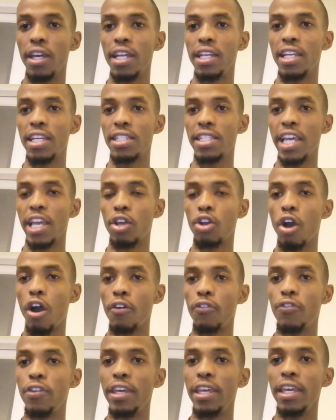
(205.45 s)
Let's say
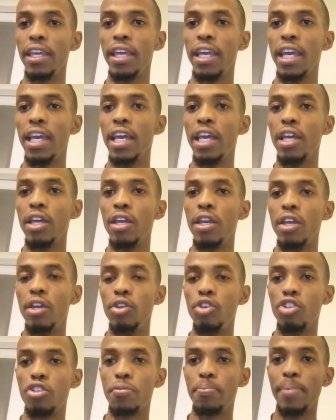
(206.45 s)
coffee,
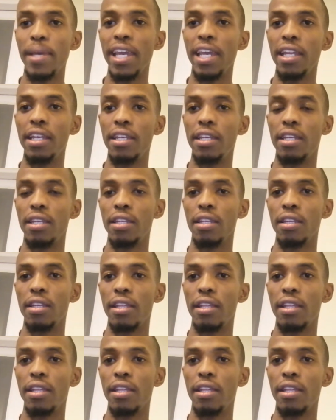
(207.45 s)
you spend,